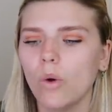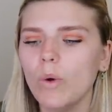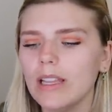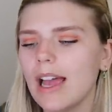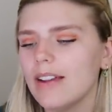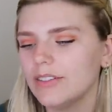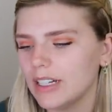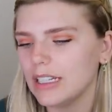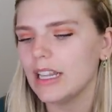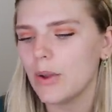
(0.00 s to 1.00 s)
will I
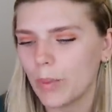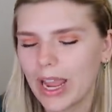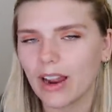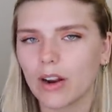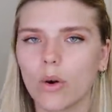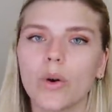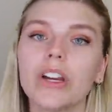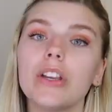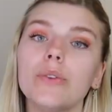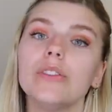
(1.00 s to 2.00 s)
really wear or
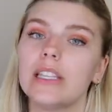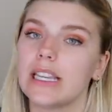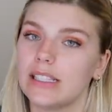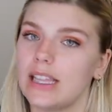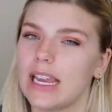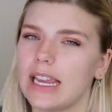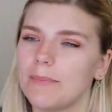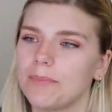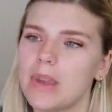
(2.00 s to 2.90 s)
use this thing?